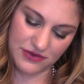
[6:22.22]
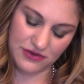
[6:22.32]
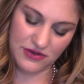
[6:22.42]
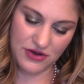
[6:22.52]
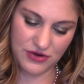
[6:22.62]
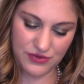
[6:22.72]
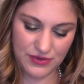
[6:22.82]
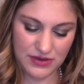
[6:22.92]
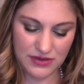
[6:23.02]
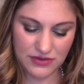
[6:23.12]
So,
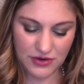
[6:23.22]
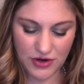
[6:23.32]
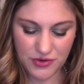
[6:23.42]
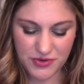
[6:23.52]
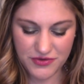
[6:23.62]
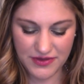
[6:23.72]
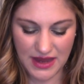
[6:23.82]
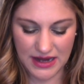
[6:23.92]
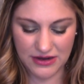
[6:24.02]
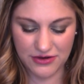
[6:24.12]
they're almost
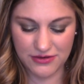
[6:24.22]
like